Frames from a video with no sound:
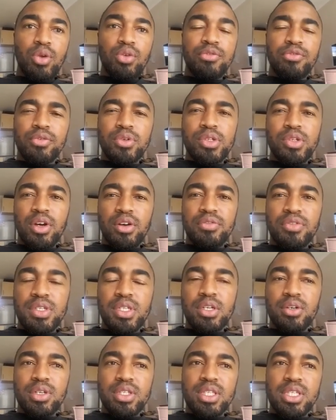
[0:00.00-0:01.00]
and Vusi
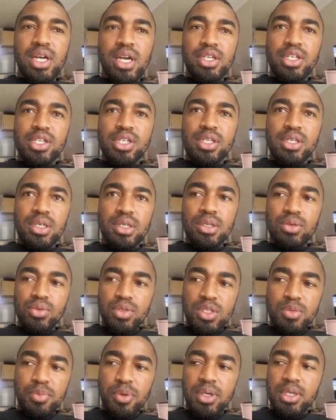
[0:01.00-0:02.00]
obviously got touched and he
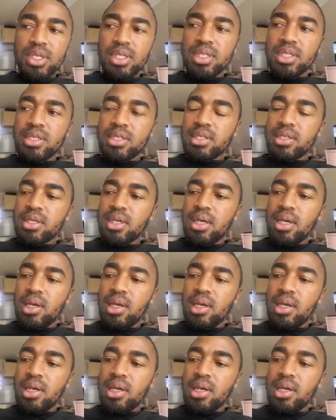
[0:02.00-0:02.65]
responded.